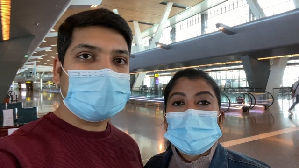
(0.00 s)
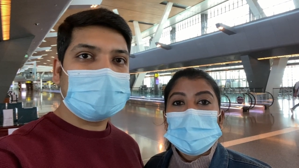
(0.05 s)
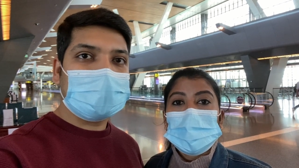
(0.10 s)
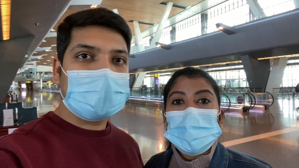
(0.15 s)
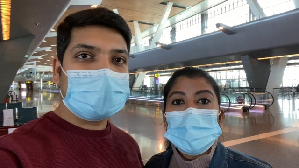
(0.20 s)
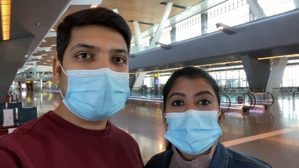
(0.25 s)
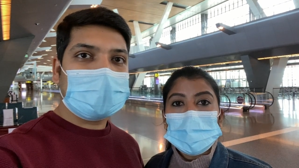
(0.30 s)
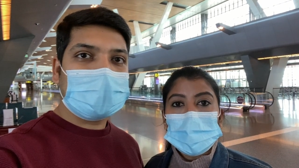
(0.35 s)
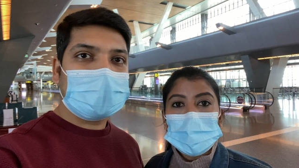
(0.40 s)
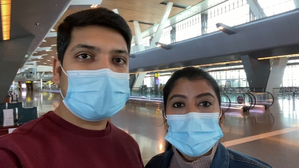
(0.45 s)

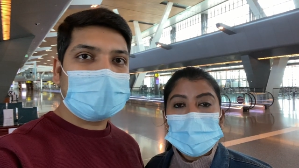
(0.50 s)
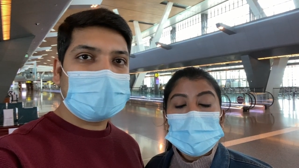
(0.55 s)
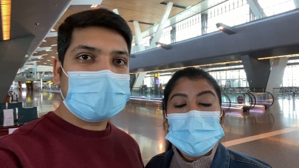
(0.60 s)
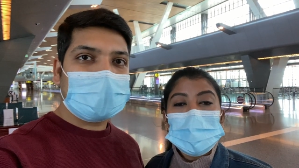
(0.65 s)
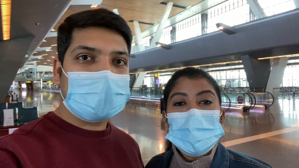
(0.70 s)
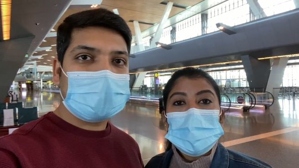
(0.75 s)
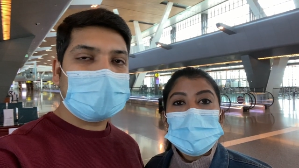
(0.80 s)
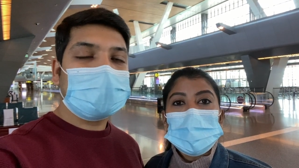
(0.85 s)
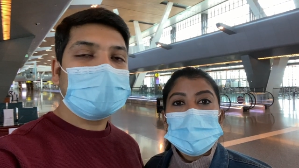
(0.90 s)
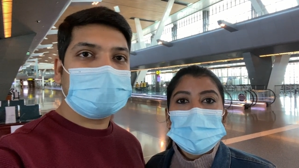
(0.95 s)

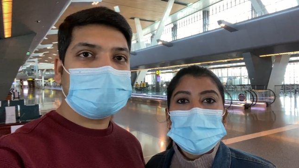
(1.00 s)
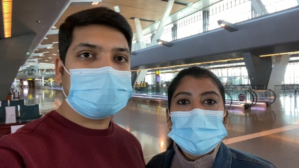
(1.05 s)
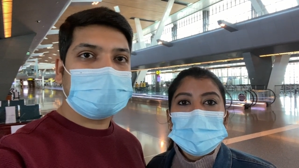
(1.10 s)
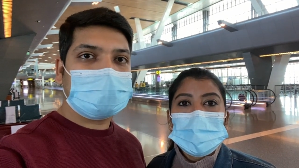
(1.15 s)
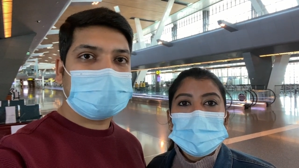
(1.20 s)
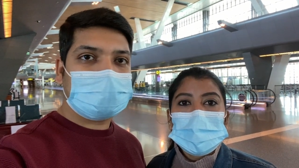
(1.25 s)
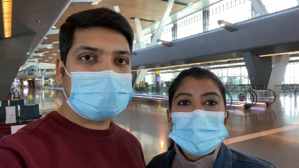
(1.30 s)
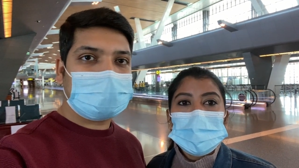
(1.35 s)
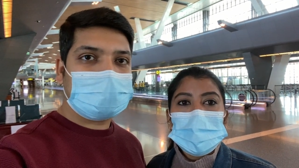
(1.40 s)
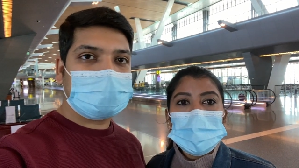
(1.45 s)
Speaker 1: occupied,
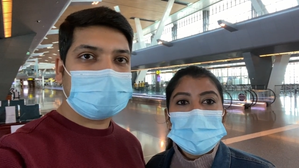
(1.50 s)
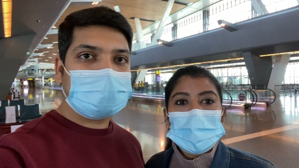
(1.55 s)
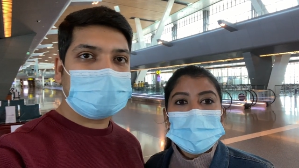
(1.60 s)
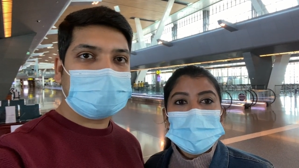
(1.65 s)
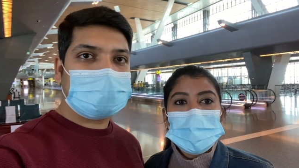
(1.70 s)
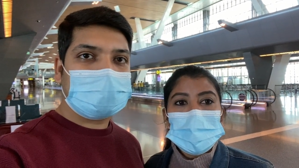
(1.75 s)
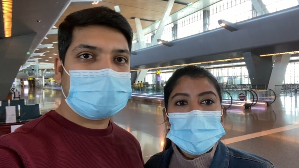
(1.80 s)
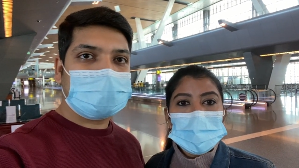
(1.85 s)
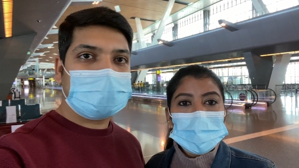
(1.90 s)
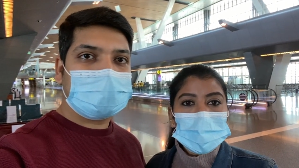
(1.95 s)
and you
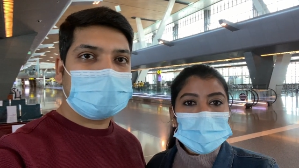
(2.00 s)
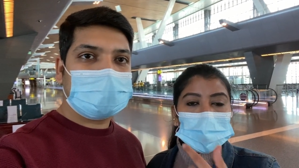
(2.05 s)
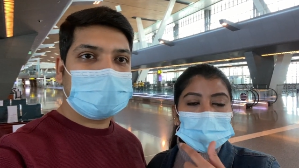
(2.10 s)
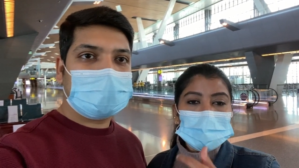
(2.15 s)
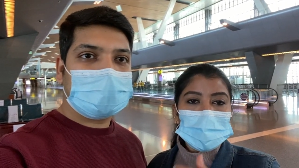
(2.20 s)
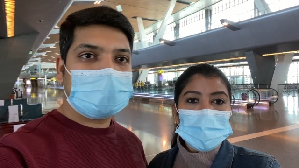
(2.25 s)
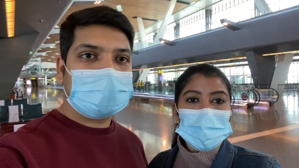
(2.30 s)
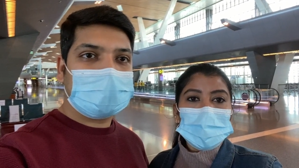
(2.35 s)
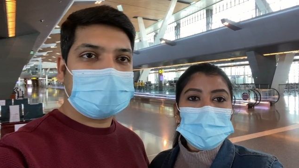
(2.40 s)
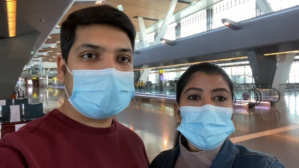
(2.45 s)
can see
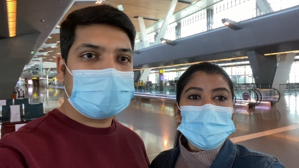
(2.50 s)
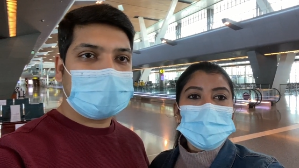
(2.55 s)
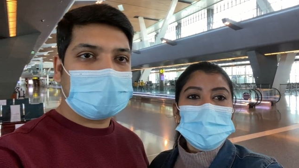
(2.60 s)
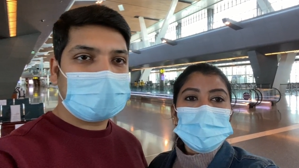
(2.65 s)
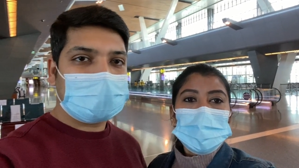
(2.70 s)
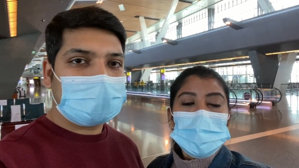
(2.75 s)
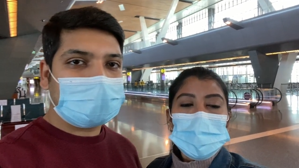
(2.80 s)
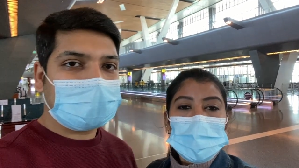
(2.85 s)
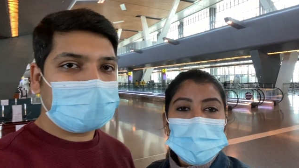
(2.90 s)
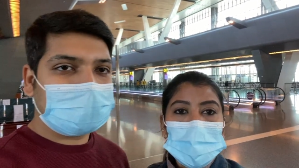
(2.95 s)
behind
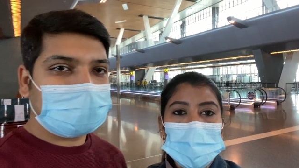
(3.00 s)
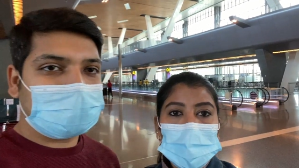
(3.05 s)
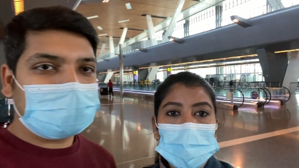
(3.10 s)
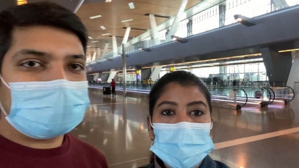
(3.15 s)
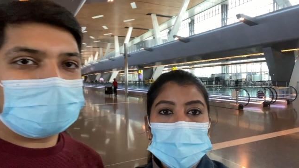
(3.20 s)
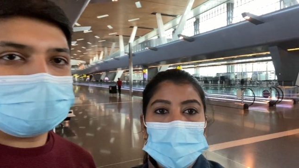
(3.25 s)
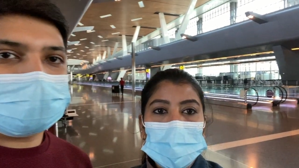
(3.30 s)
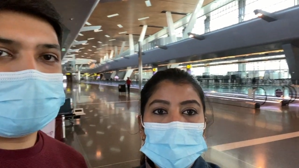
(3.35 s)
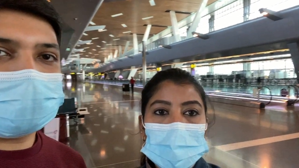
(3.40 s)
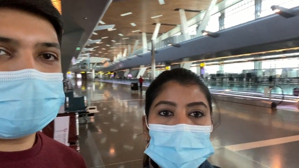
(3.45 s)
us
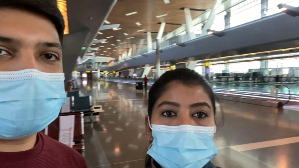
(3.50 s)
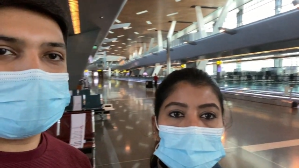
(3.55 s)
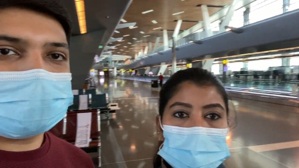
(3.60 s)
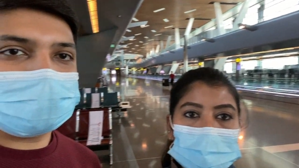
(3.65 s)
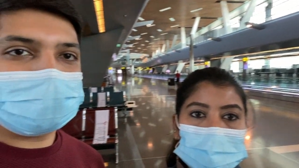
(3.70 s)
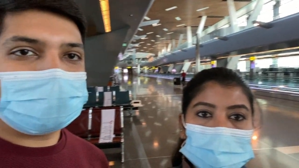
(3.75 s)
there are some